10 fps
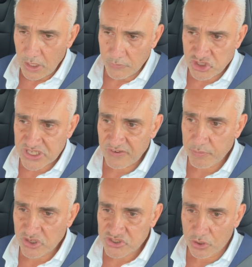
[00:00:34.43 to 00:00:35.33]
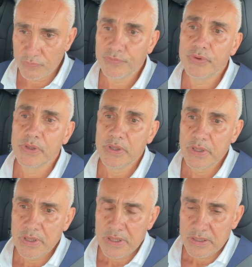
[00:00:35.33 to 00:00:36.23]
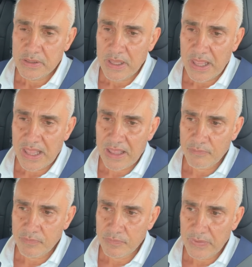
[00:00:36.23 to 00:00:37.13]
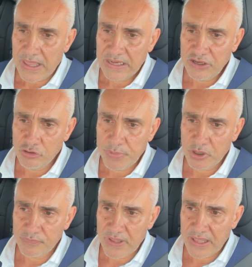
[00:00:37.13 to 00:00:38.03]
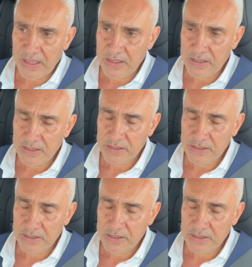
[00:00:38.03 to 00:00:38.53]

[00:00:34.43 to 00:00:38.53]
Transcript: I'm just giving myself a little bit of a